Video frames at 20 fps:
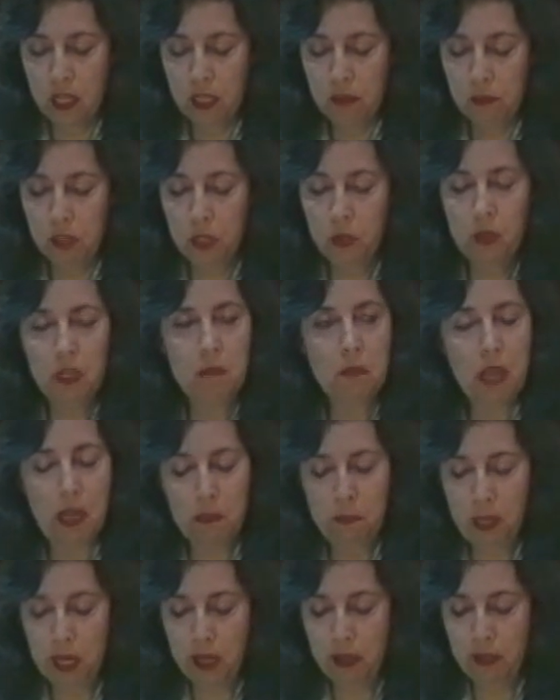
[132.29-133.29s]
between my
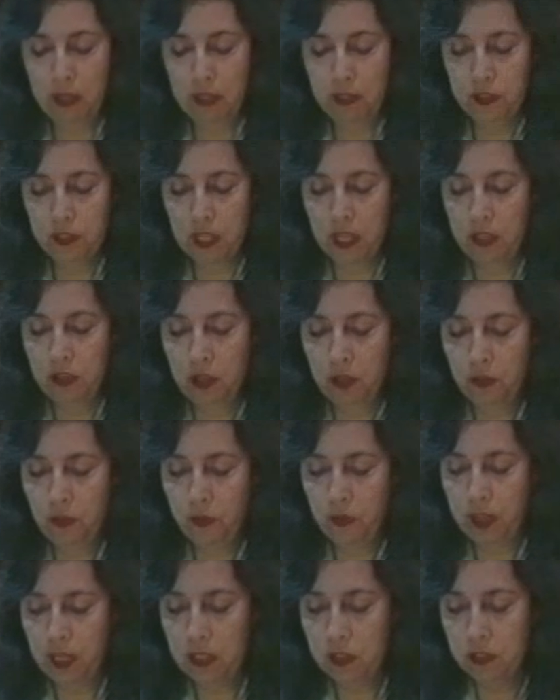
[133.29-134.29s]
parents and their
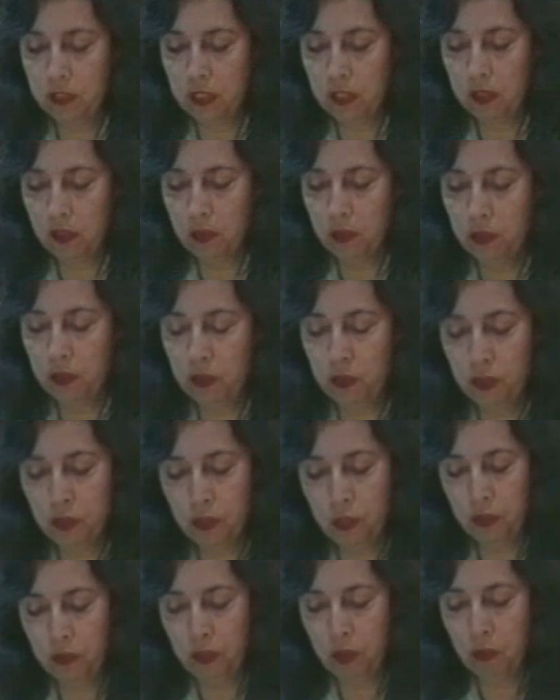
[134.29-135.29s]
friends whose
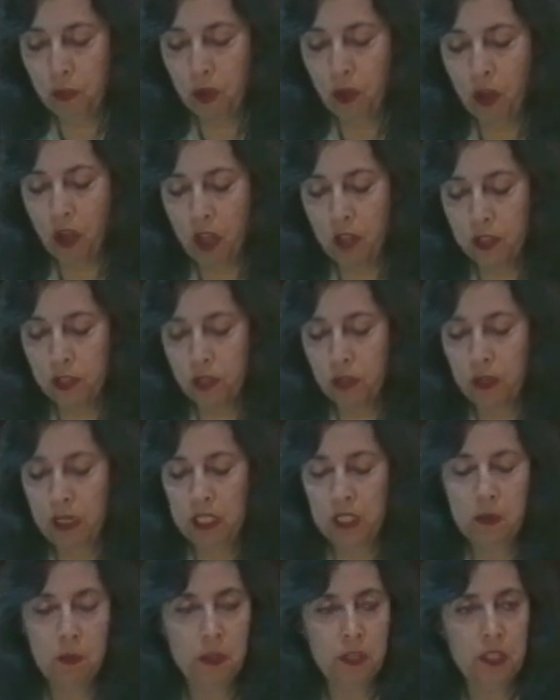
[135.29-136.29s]
children were also
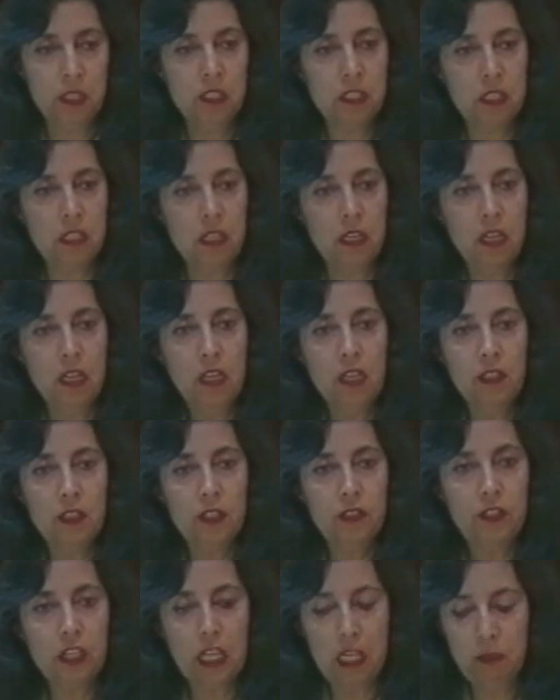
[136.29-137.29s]
experiencing the
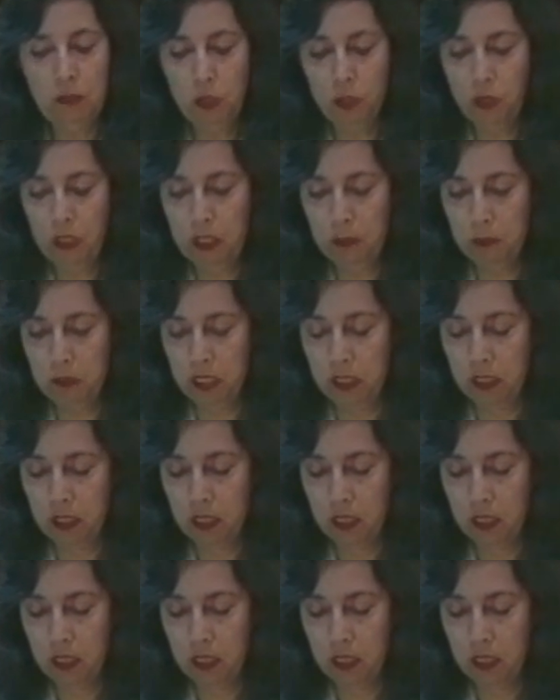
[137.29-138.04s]
same treatment.